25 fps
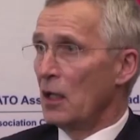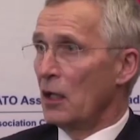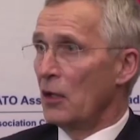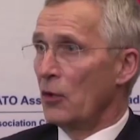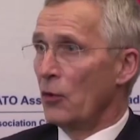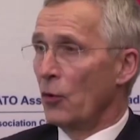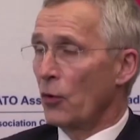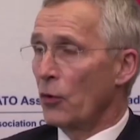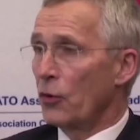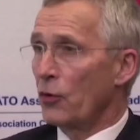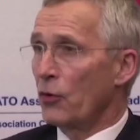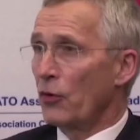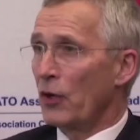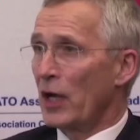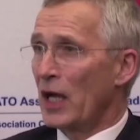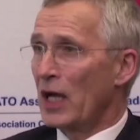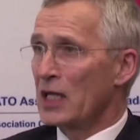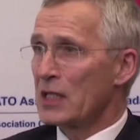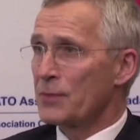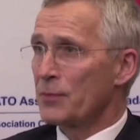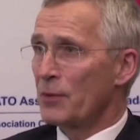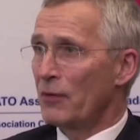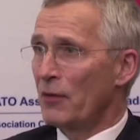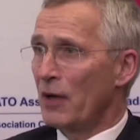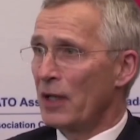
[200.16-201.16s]
North Korea
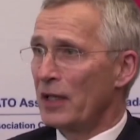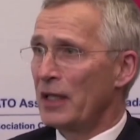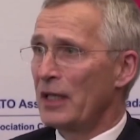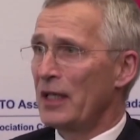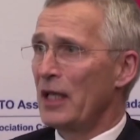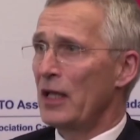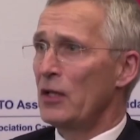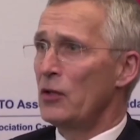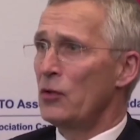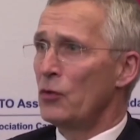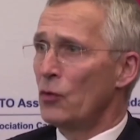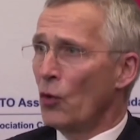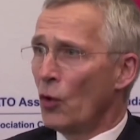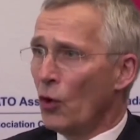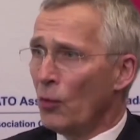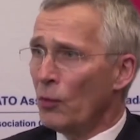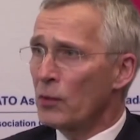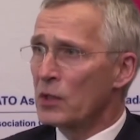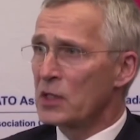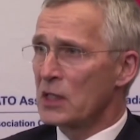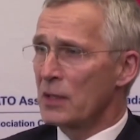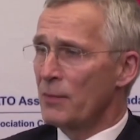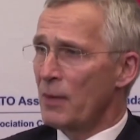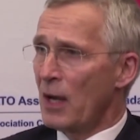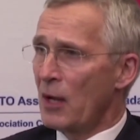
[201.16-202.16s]
has provided an
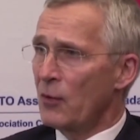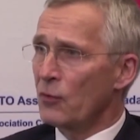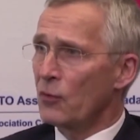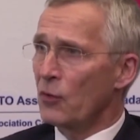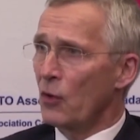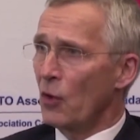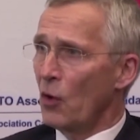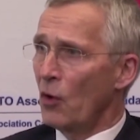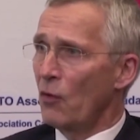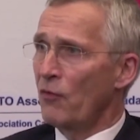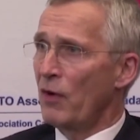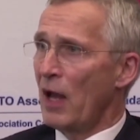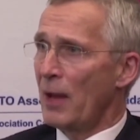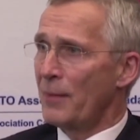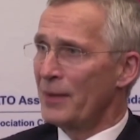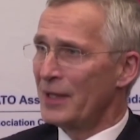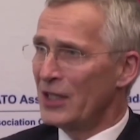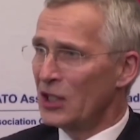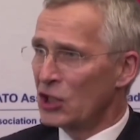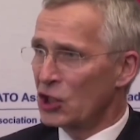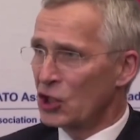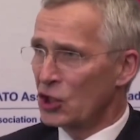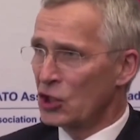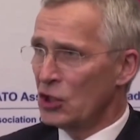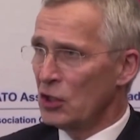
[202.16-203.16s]
enormous amount of
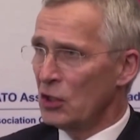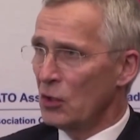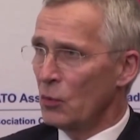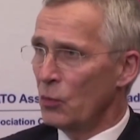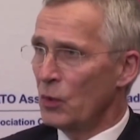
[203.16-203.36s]
ammunition.